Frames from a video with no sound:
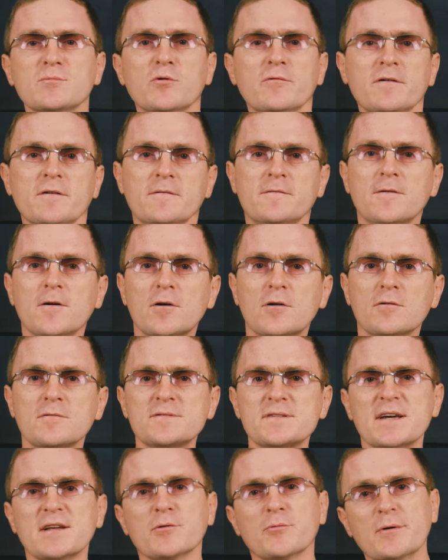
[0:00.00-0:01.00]
moving
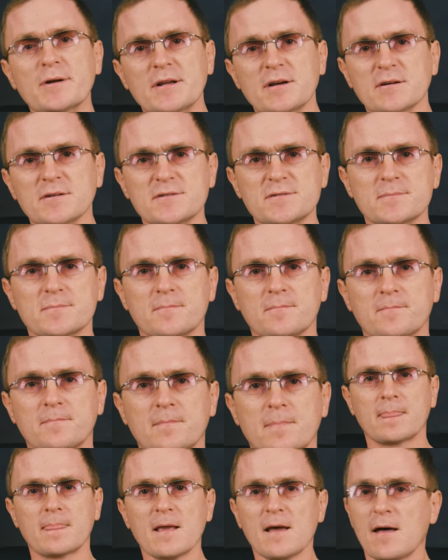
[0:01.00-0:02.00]
photos and videos.
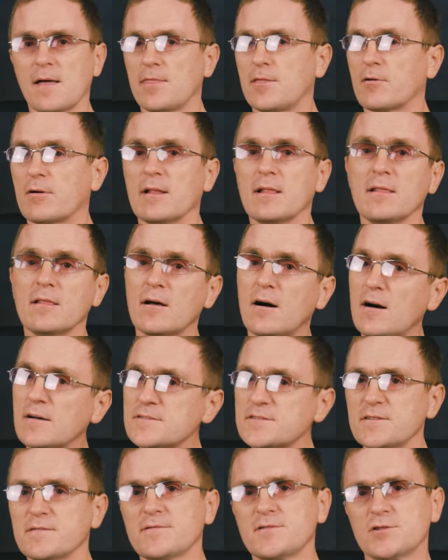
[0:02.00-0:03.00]
There are
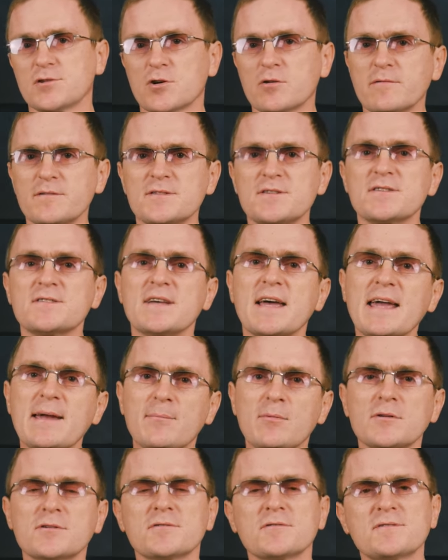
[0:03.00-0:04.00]
lots of services
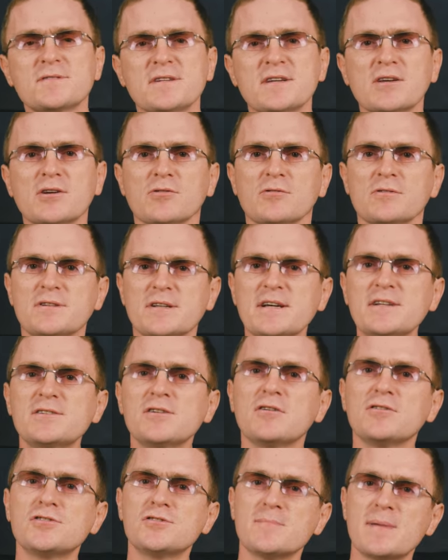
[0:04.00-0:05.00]
able to sync your
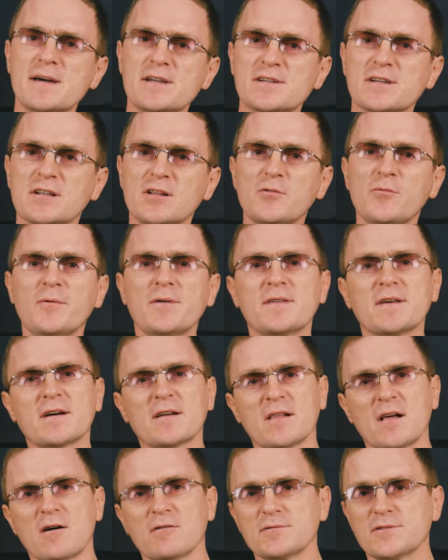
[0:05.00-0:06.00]
data automatically with the
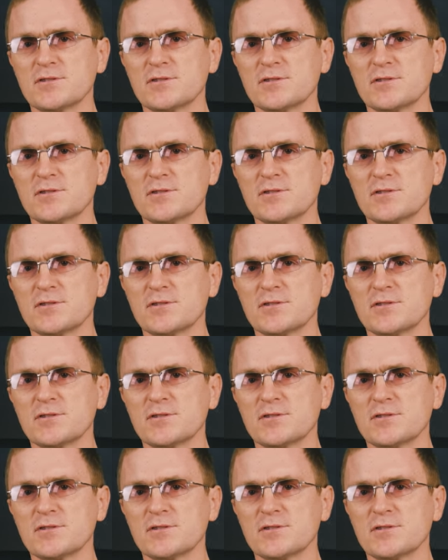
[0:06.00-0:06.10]
cloud